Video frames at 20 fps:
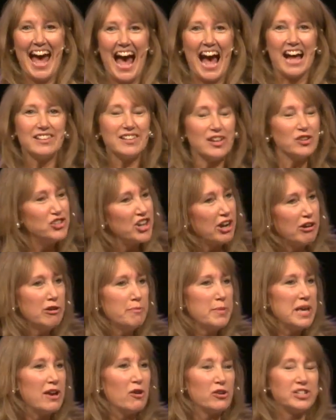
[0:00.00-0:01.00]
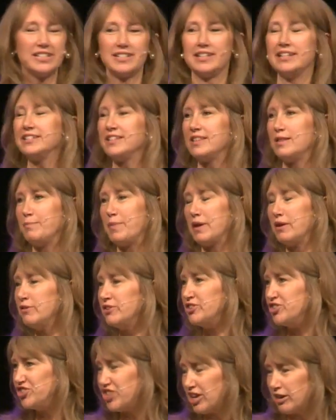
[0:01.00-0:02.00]
And so Jeremy got us into the boat,
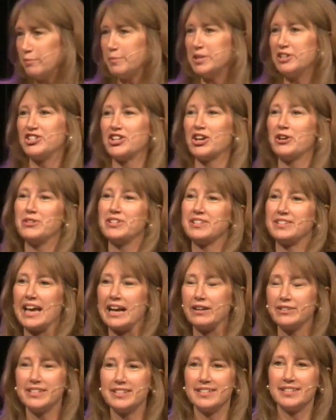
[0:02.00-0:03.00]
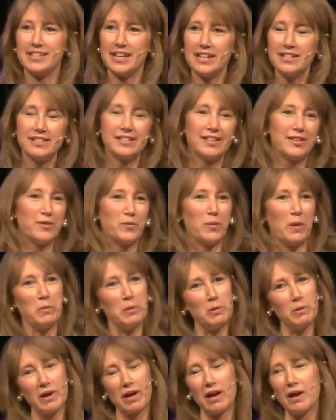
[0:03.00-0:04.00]
and Jeremy showed us how to sit so that when
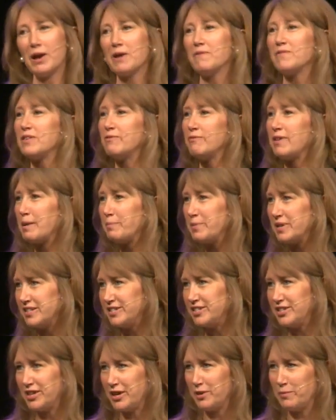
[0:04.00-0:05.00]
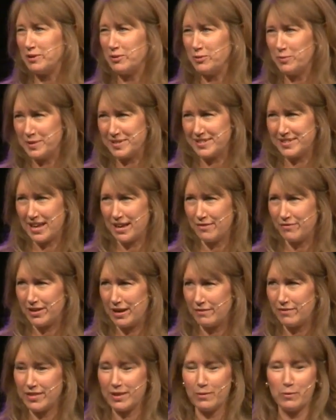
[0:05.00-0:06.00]
we were going over the rapids, you know, we'd all be safe and
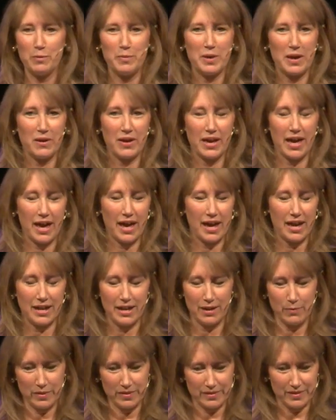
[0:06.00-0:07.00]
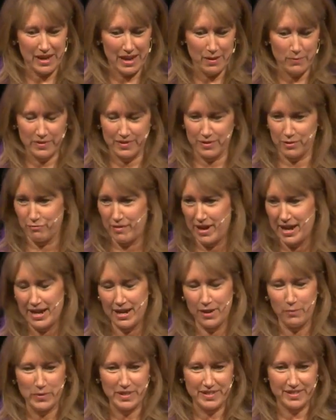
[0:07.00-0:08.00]
everything would be okay. And it was great.
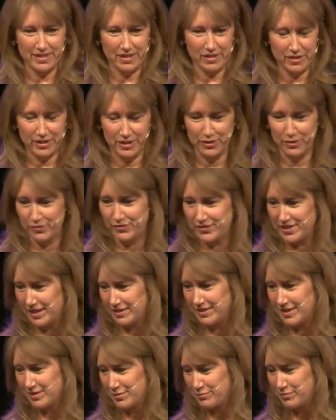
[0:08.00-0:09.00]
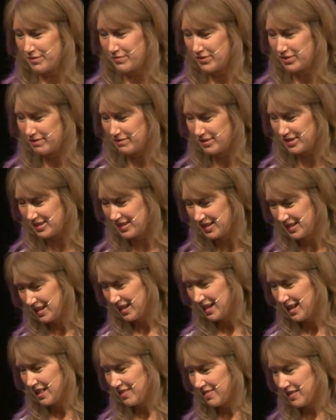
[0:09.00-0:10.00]
And we started off down this river, and
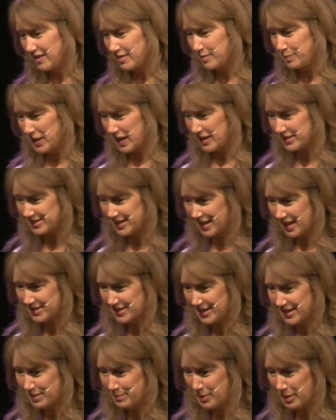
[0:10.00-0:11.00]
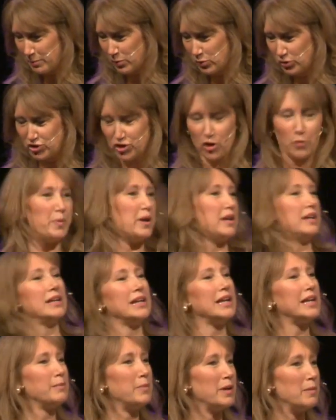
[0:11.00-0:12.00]
things began to get a little bit more choppy and a
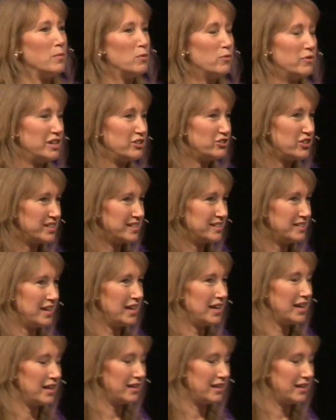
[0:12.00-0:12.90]
little bit more interesting.